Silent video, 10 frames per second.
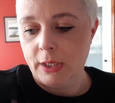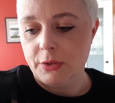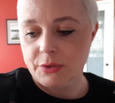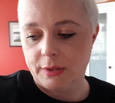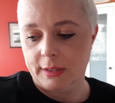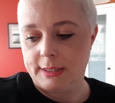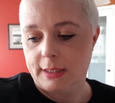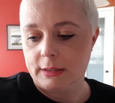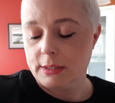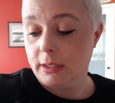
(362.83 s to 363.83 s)
So that's
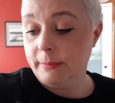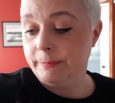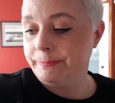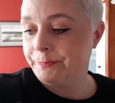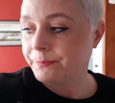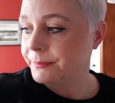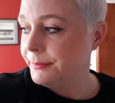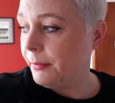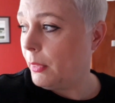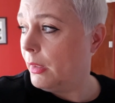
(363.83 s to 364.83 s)
all done.
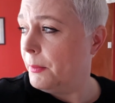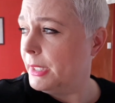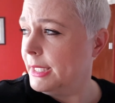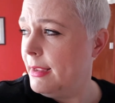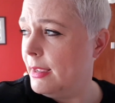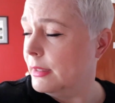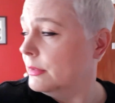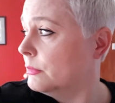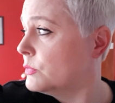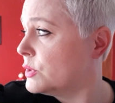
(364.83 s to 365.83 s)
But yeah,
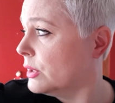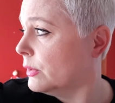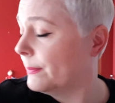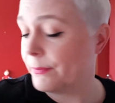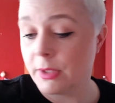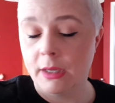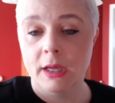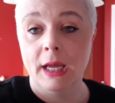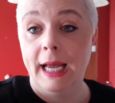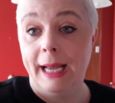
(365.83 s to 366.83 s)
so
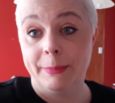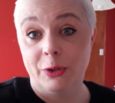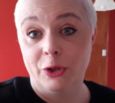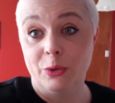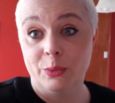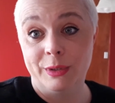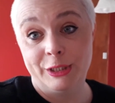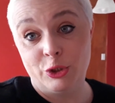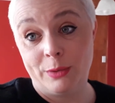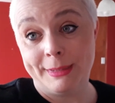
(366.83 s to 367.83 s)
I'm going to go
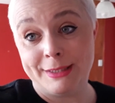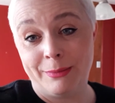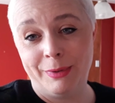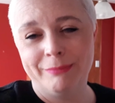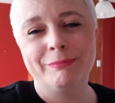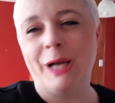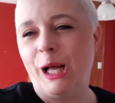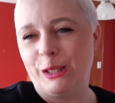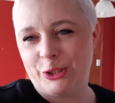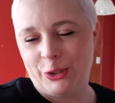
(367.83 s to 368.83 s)
enjoy my supper.
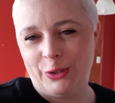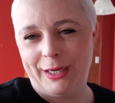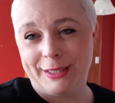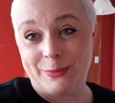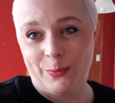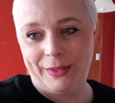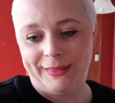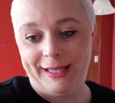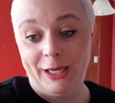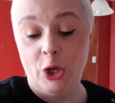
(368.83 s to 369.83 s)
I'll show you guys what
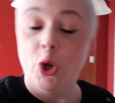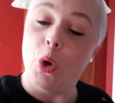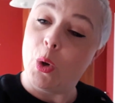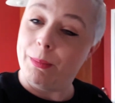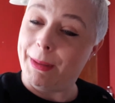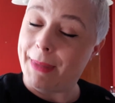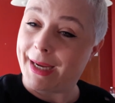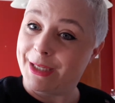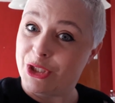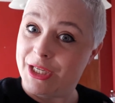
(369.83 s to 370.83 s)
the homemade
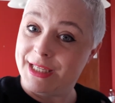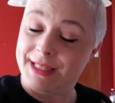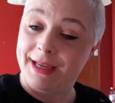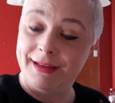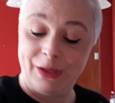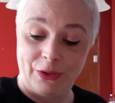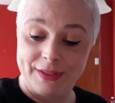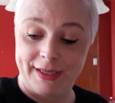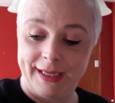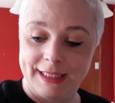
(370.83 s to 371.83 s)
mac and cheese
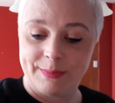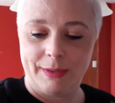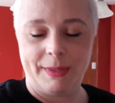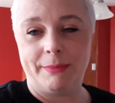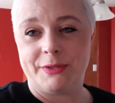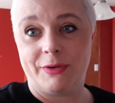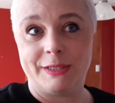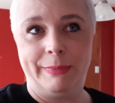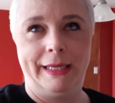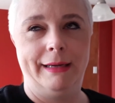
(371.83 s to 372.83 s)
looks like. It's my mom's
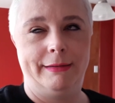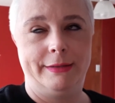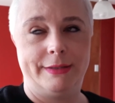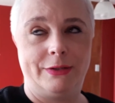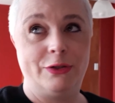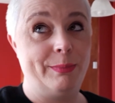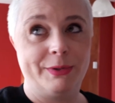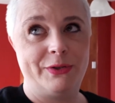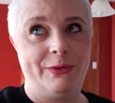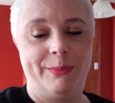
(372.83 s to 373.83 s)
recipe and it's
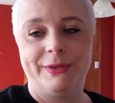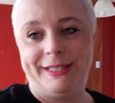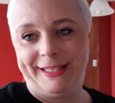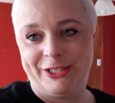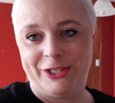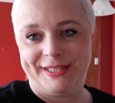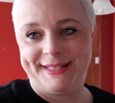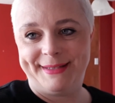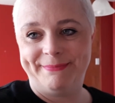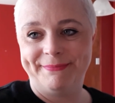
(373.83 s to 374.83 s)
super, super delicious.